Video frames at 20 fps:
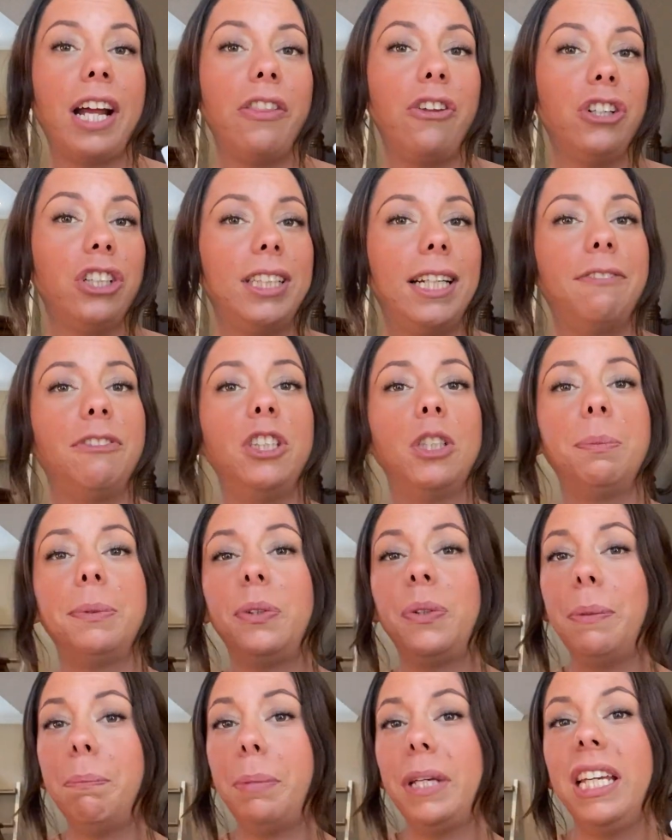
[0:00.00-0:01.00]
And there's difference
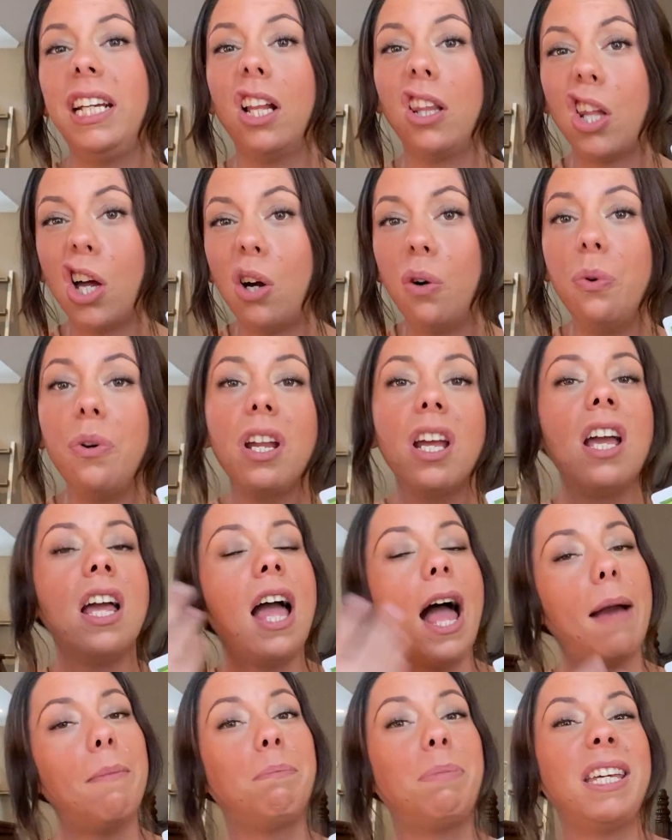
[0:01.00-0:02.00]
between being alone
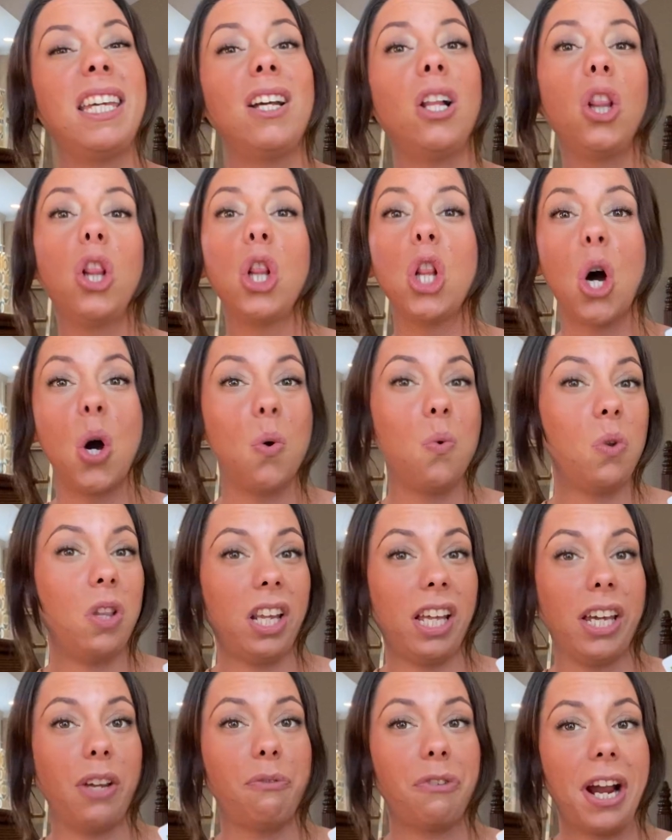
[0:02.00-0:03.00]
and being
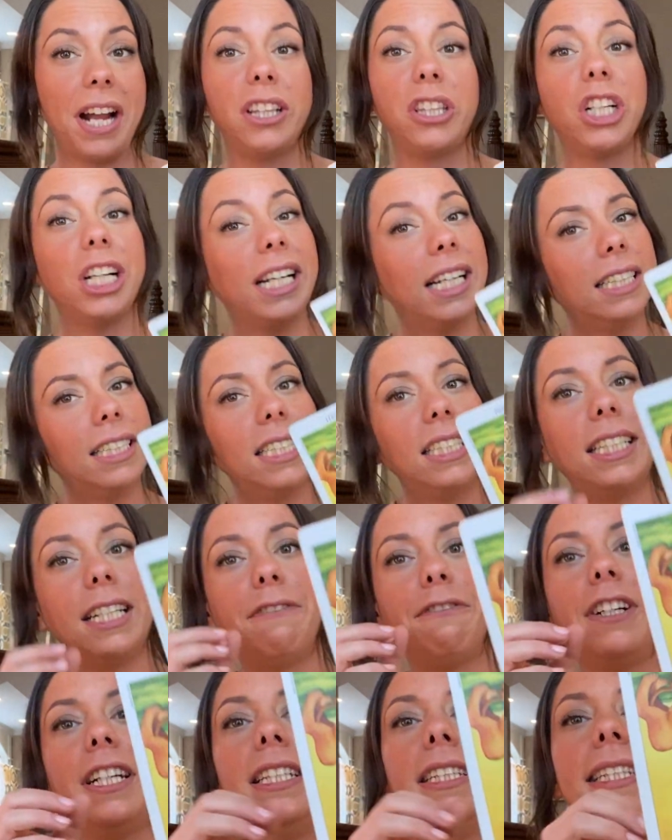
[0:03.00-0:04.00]
lonely, right? There is a
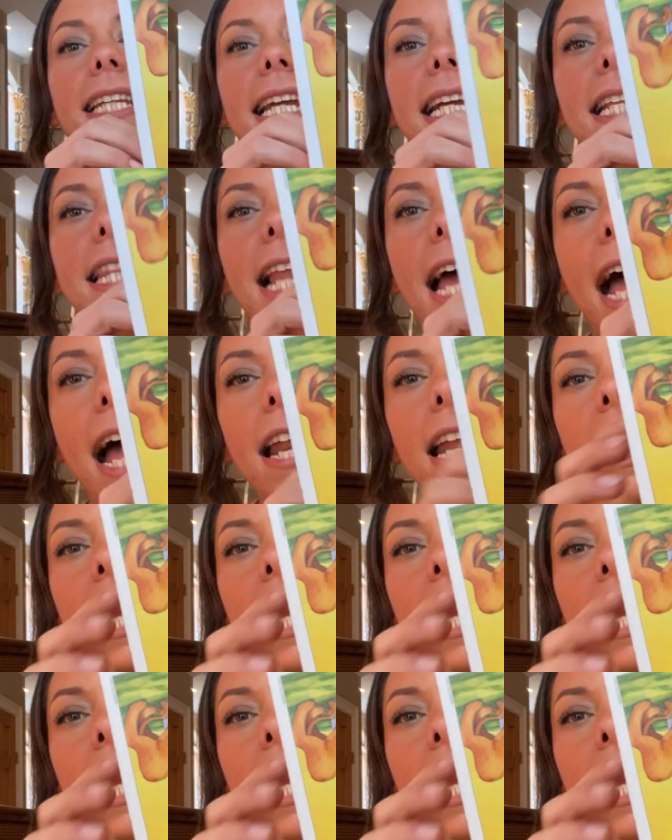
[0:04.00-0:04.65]
difference in that.